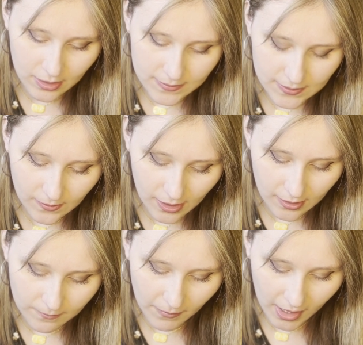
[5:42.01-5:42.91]

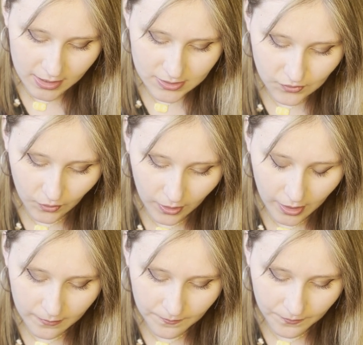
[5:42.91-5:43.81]
squared minus 4